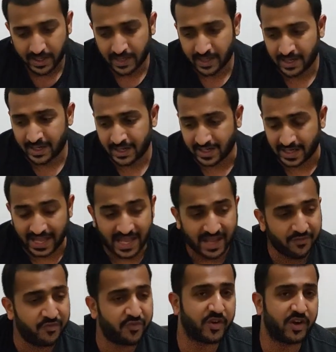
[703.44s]
and
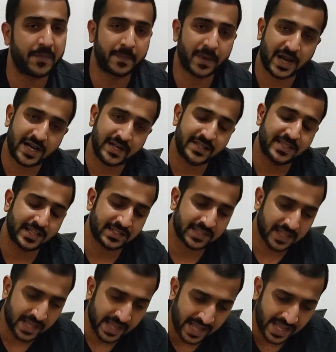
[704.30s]
every bat
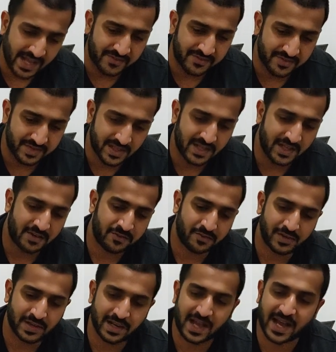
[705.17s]
that they have there
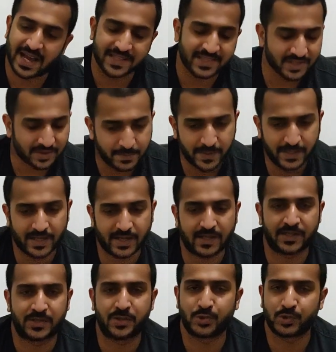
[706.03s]
will either be
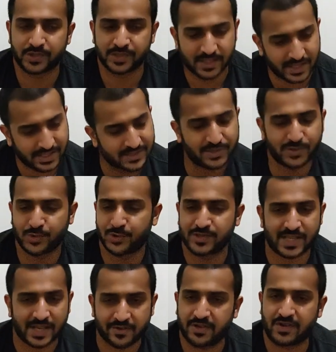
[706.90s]
a 2.6,
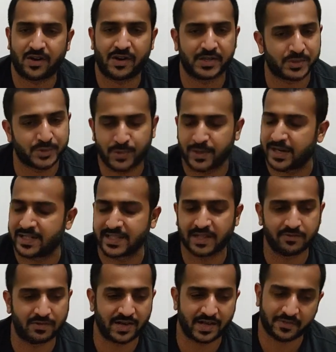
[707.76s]
2.7 or
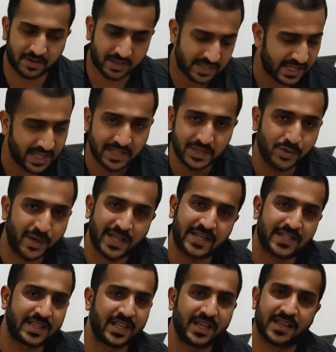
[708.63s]
2.8. They will never tell you
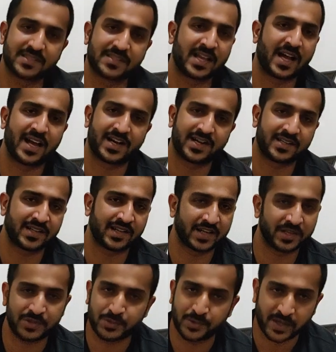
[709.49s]
anything is higher
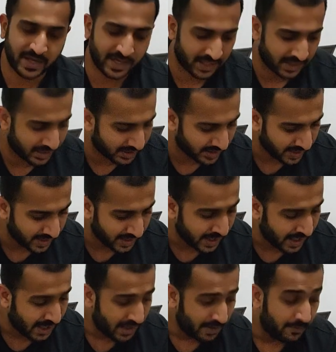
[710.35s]
than a 2.8
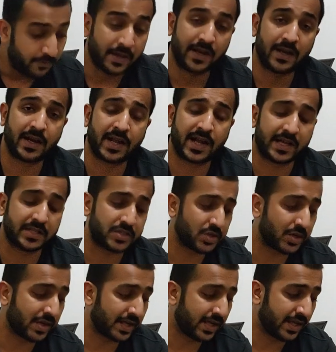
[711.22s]
when
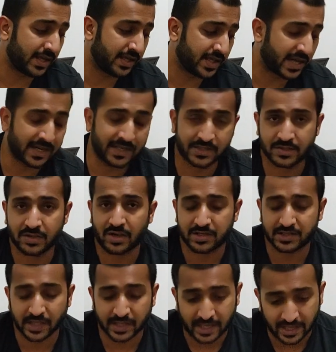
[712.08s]
actually that is
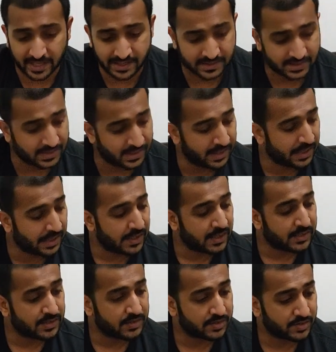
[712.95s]
not the case.
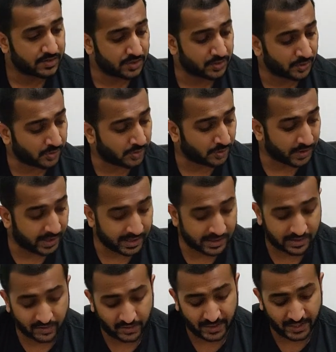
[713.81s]
So
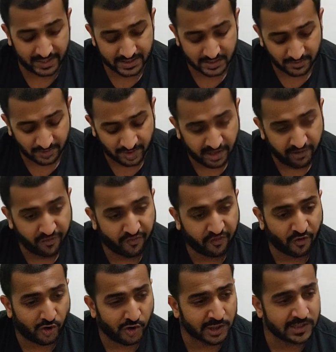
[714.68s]
it creates a very
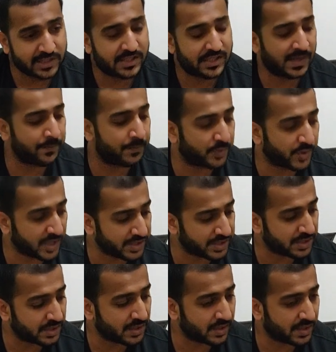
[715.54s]
false
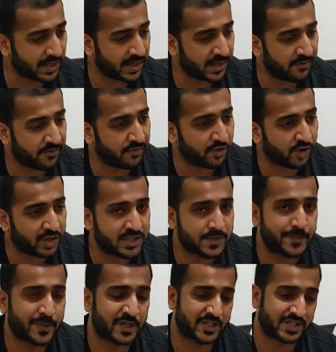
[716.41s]
impression and a
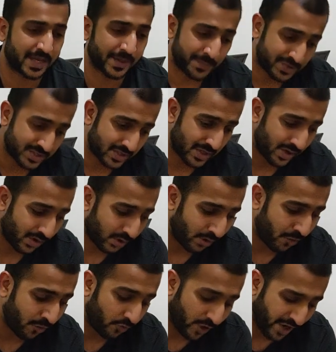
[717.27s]
false perception
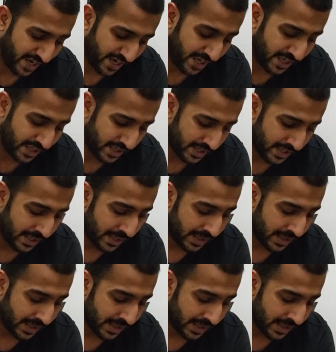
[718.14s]
of weight